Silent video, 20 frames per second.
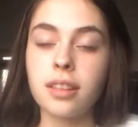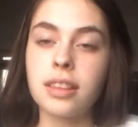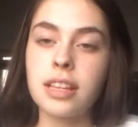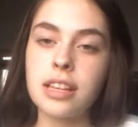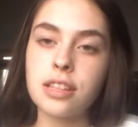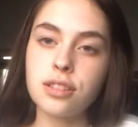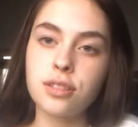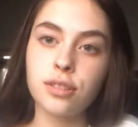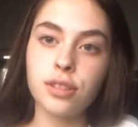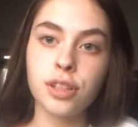
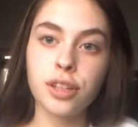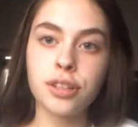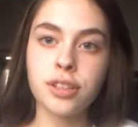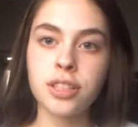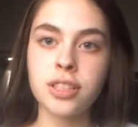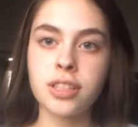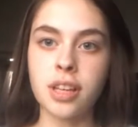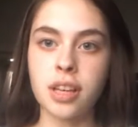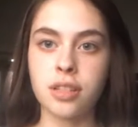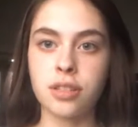This nuclear
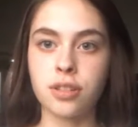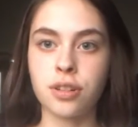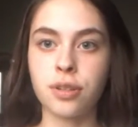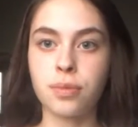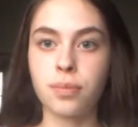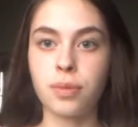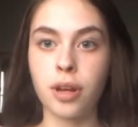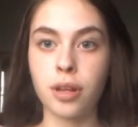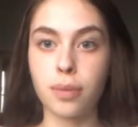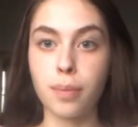
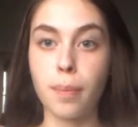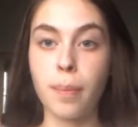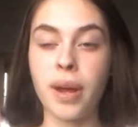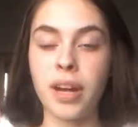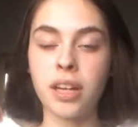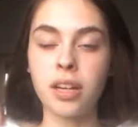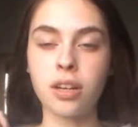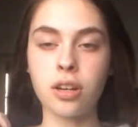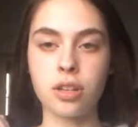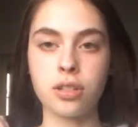disaster brought
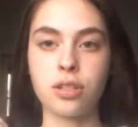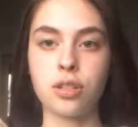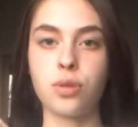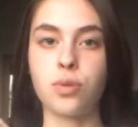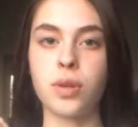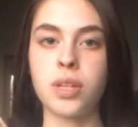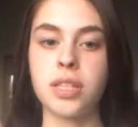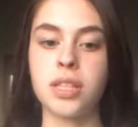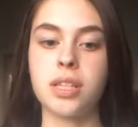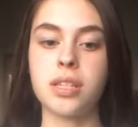many
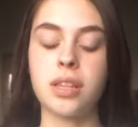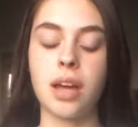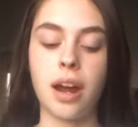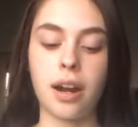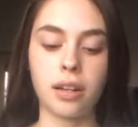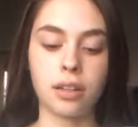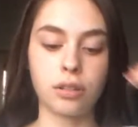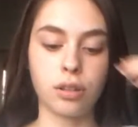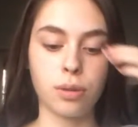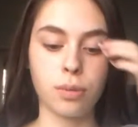consequences
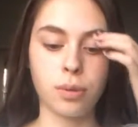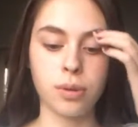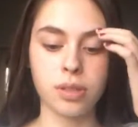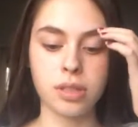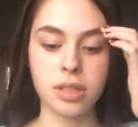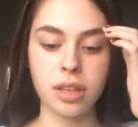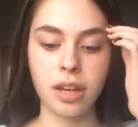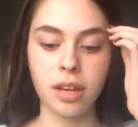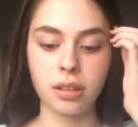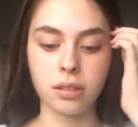at a global
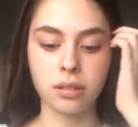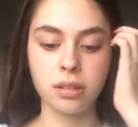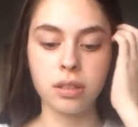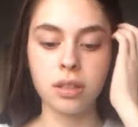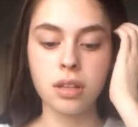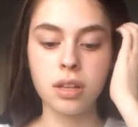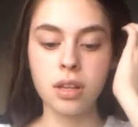scale.